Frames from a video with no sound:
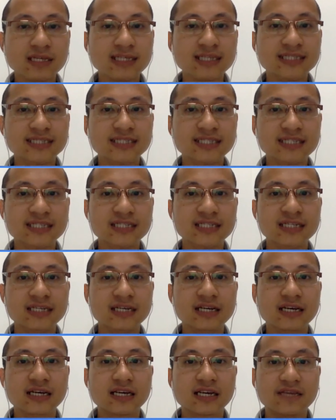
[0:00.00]
Sit.
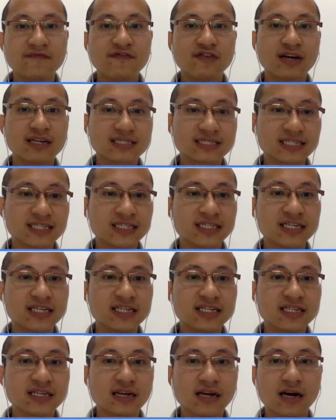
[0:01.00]
If you are
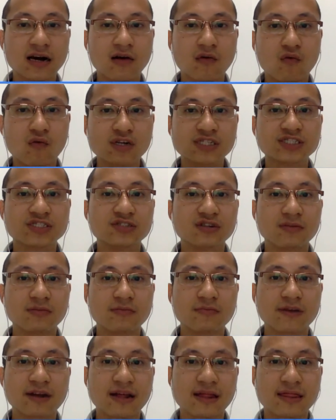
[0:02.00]
sitting, watch your
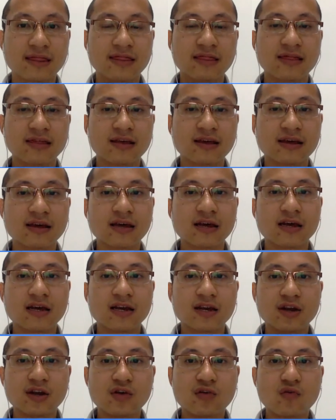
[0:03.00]
breath.
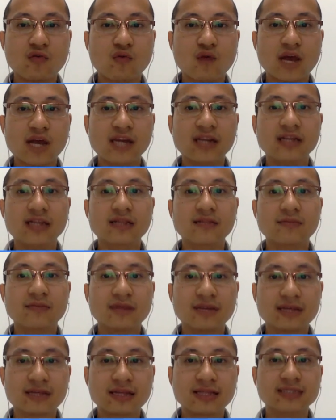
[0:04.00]
Know when it
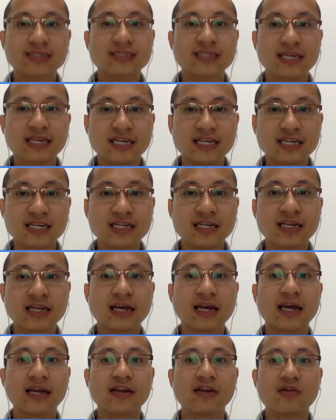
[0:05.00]
breathes in
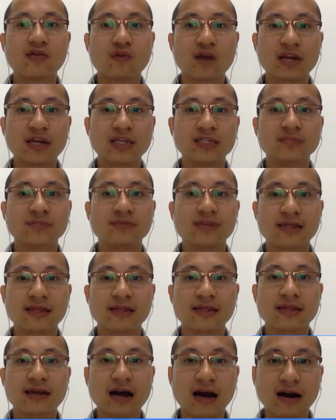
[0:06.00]
and know when it
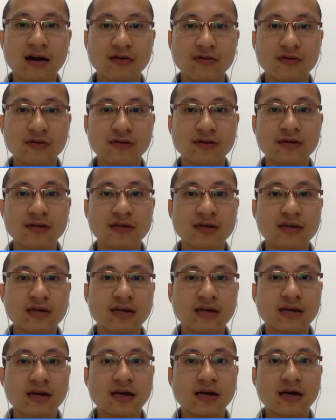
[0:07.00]
breathes out.
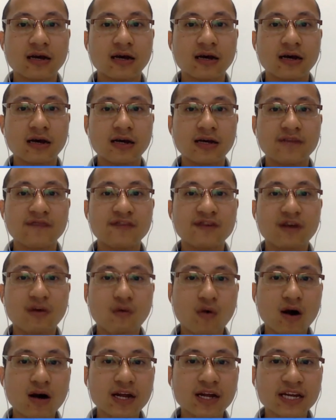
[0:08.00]
If you
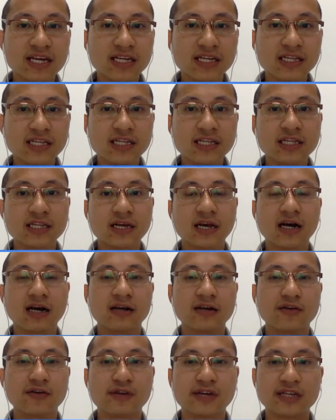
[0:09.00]
are walking,
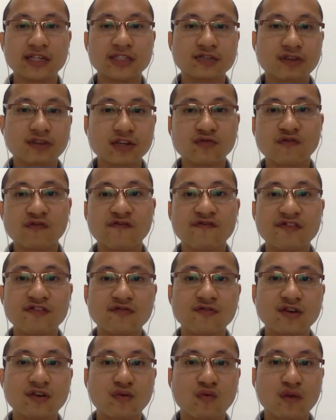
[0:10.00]
you can try to
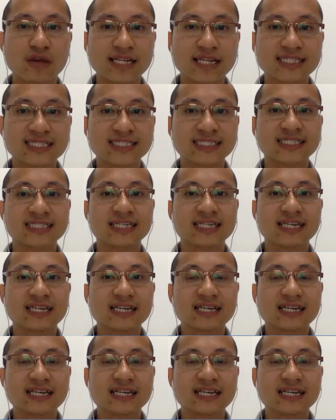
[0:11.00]
feel the weight